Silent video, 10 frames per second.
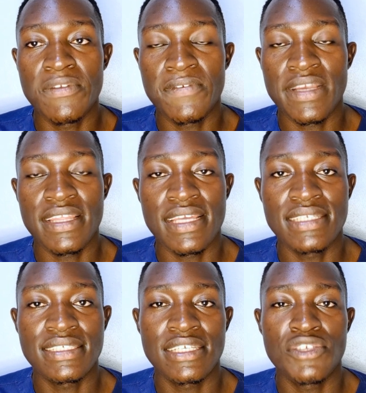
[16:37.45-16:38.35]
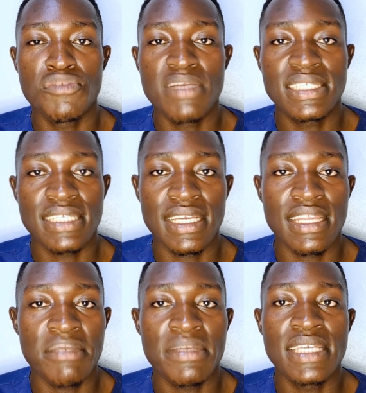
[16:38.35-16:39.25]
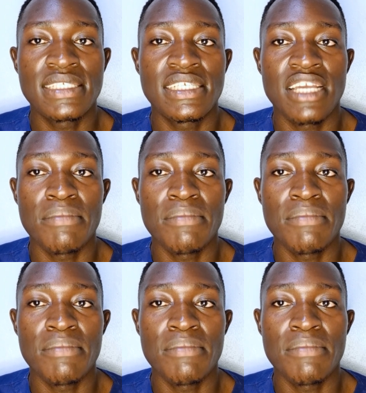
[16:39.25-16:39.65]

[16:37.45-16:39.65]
you'll find that you might end up getting